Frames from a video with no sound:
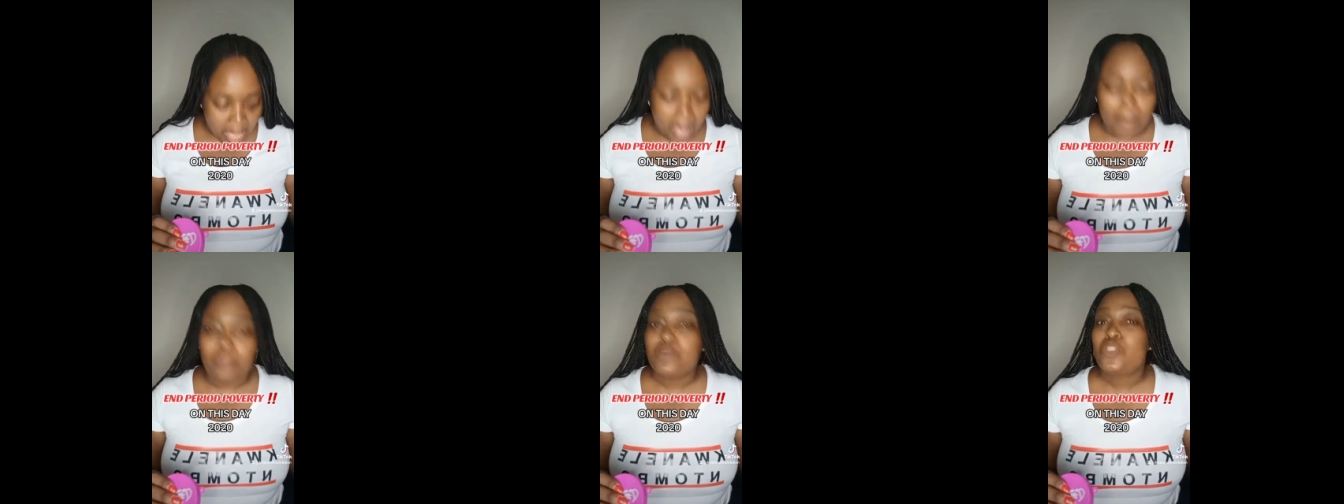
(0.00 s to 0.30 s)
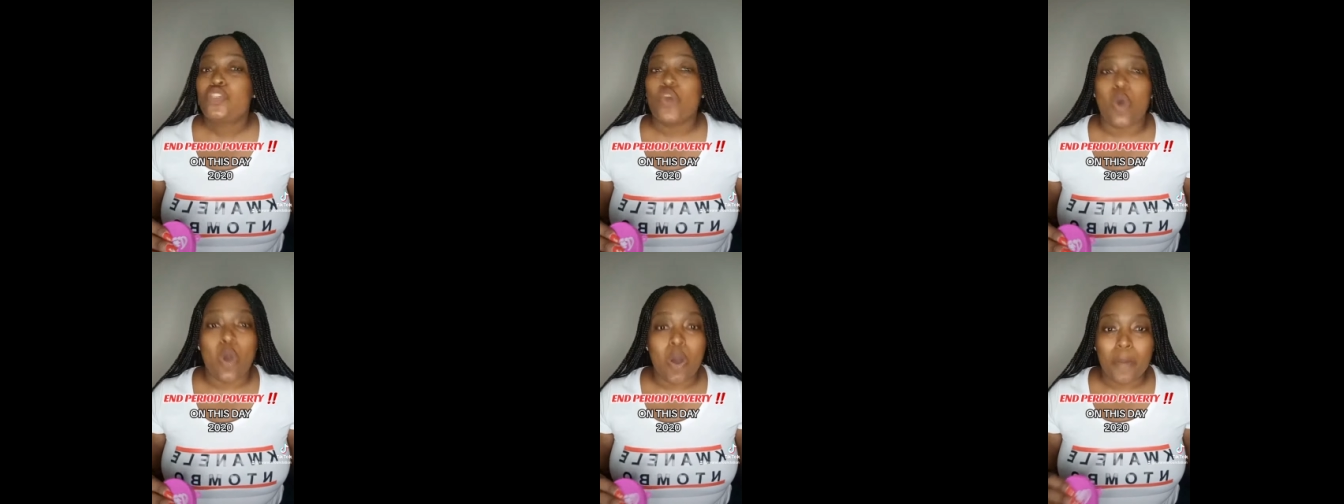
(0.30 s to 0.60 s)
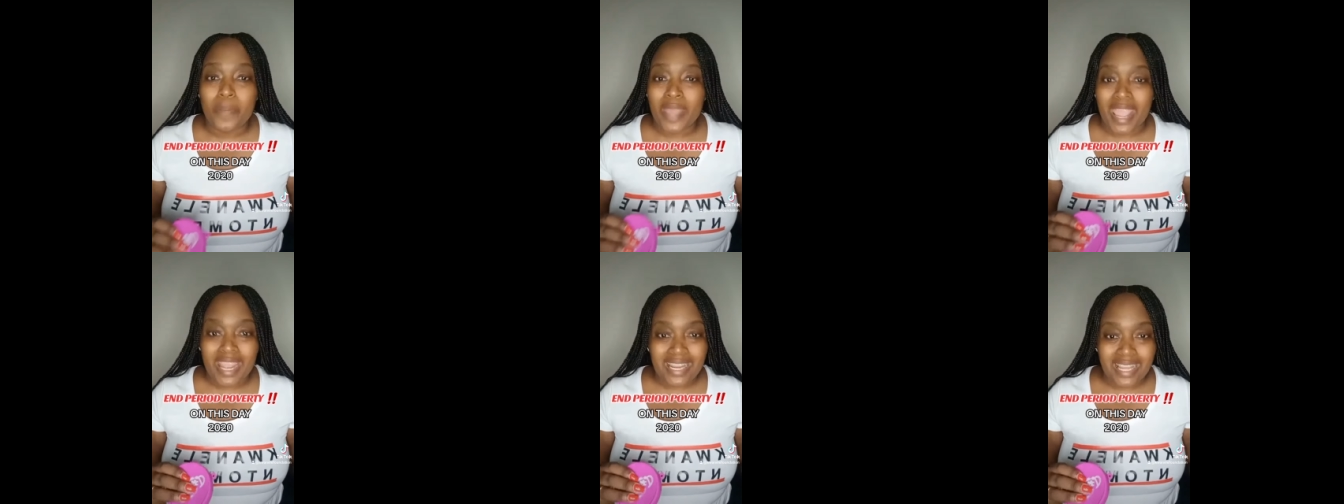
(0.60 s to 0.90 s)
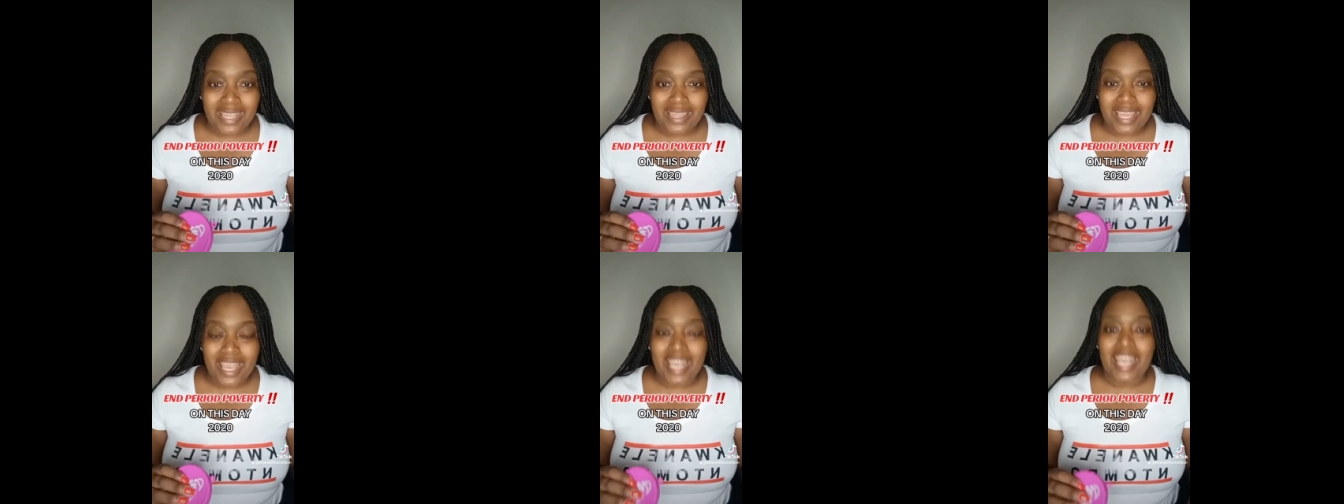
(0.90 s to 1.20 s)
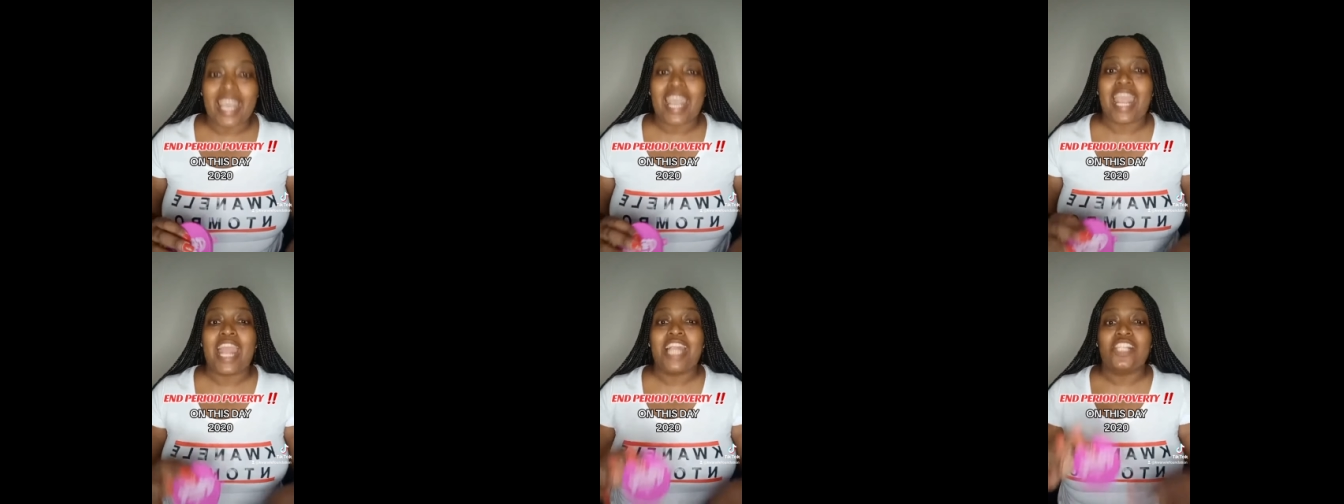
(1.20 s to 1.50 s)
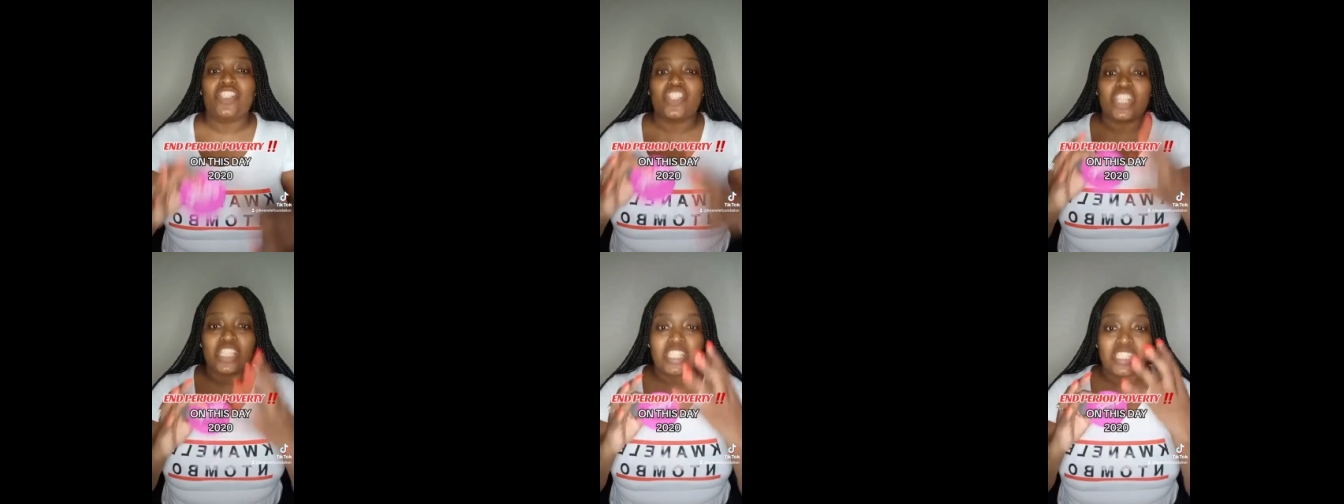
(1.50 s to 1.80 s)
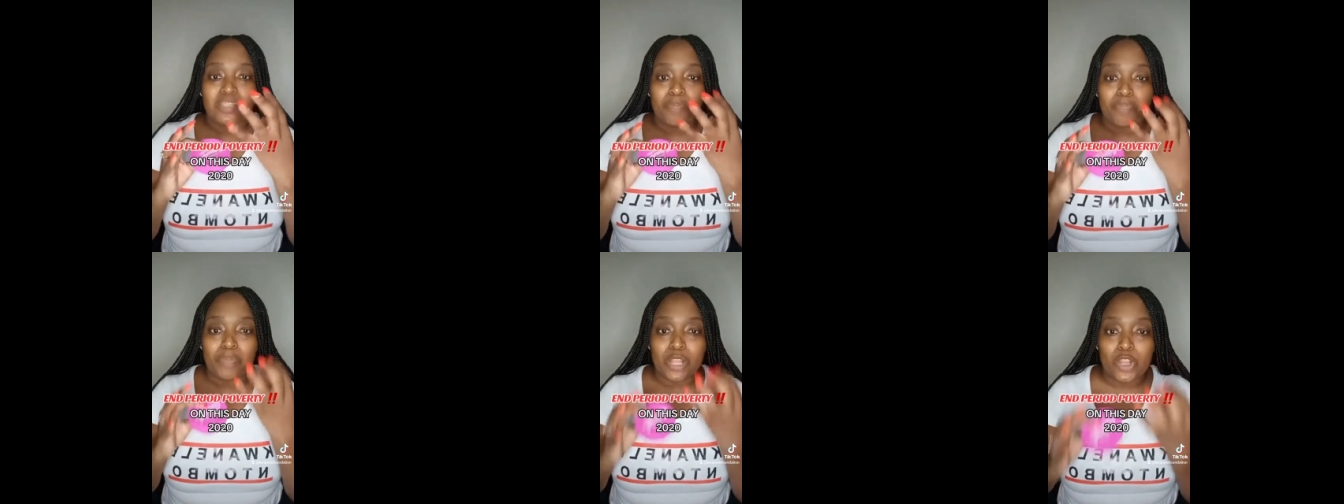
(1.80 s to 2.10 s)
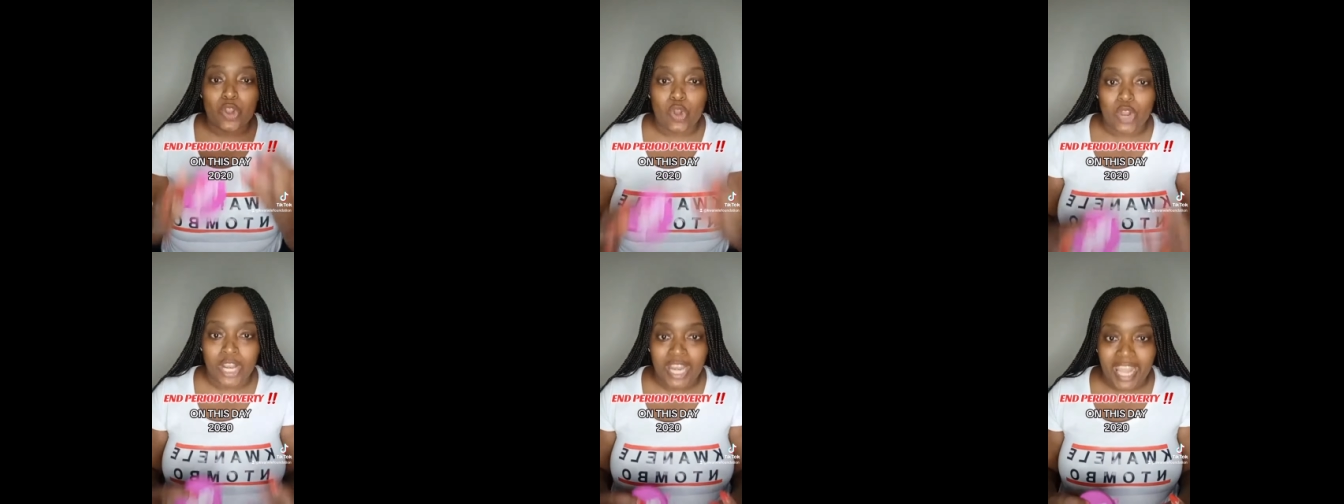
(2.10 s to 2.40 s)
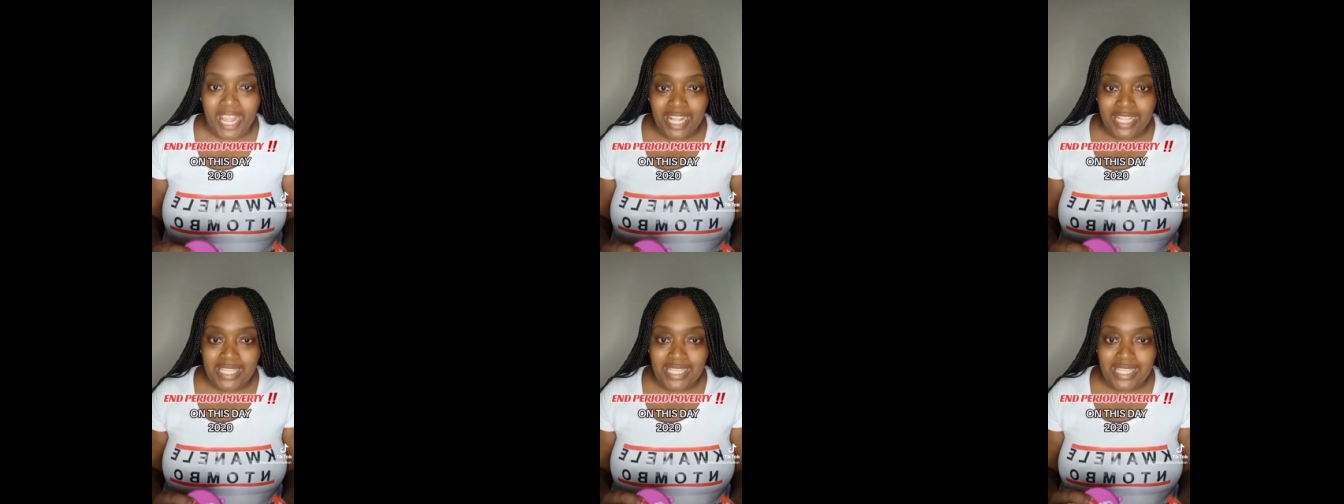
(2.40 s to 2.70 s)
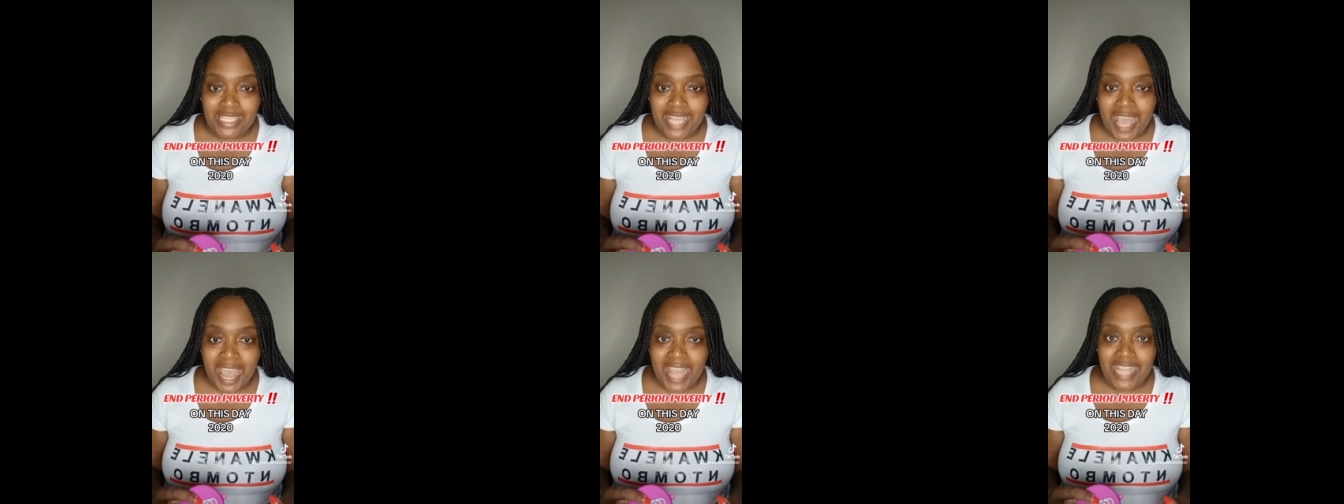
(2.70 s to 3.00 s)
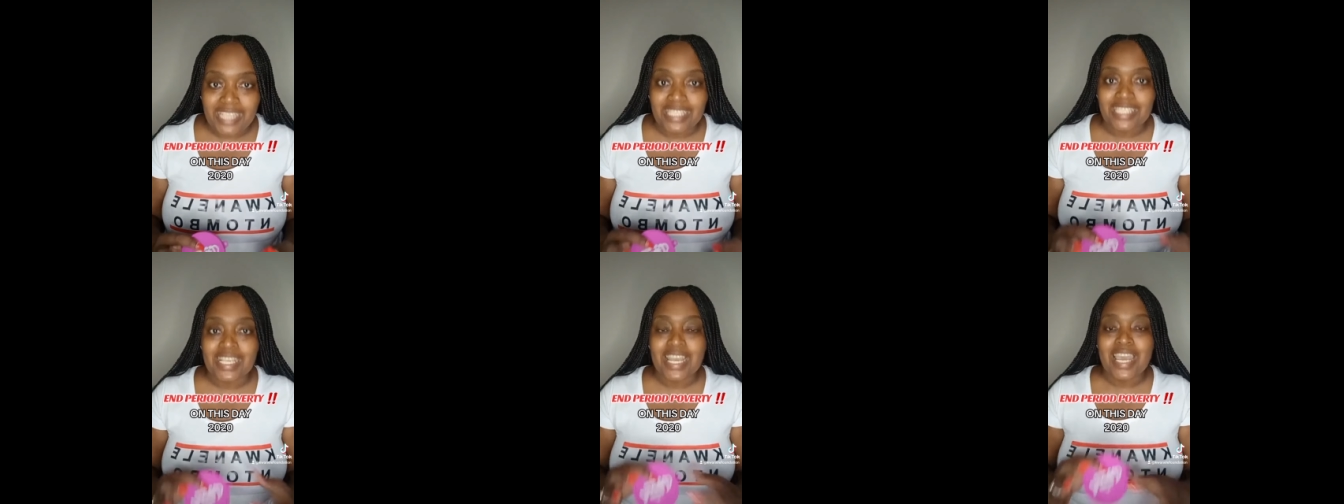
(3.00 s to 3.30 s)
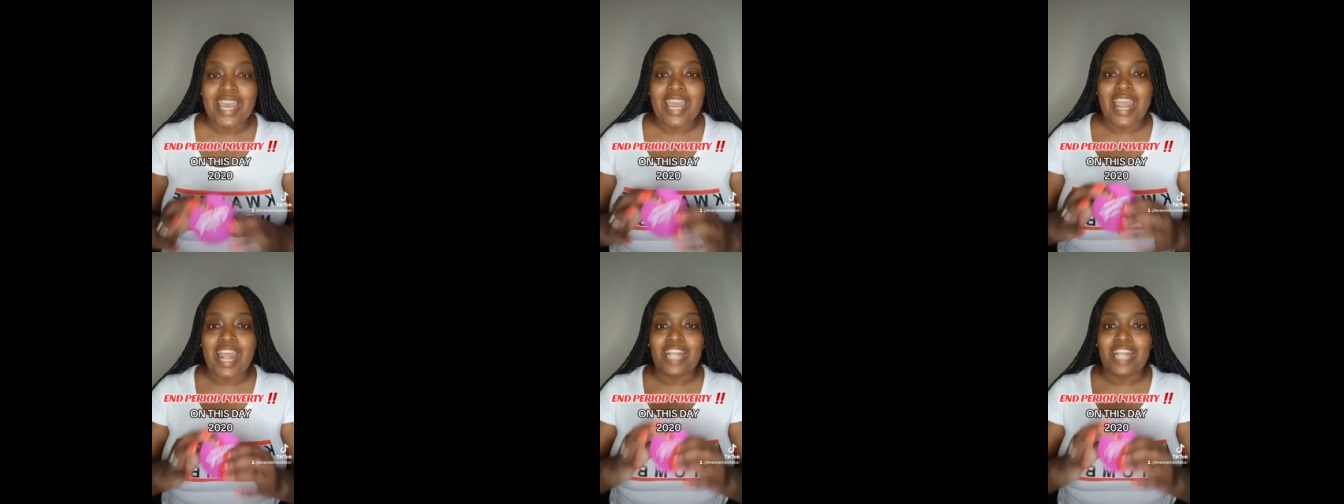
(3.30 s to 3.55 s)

absorb anything, it just simply collects, guys.